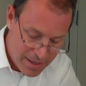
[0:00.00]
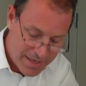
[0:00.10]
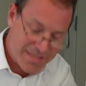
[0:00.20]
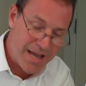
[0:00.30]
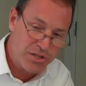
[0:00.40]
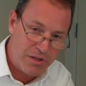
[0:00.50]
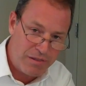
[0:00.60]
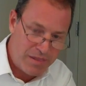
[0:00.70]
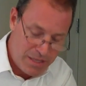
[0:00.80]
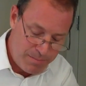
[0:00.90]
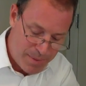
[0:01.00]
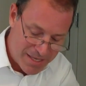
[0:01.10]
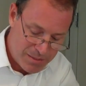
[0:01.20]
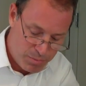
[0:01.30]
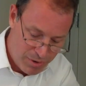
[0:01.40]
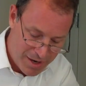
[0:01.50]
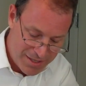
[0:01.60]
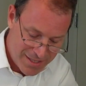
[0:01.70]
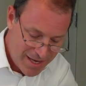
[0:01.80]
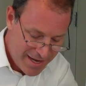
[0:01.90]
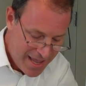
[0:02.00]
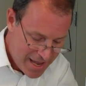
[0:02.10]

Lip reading: It is actually the best price on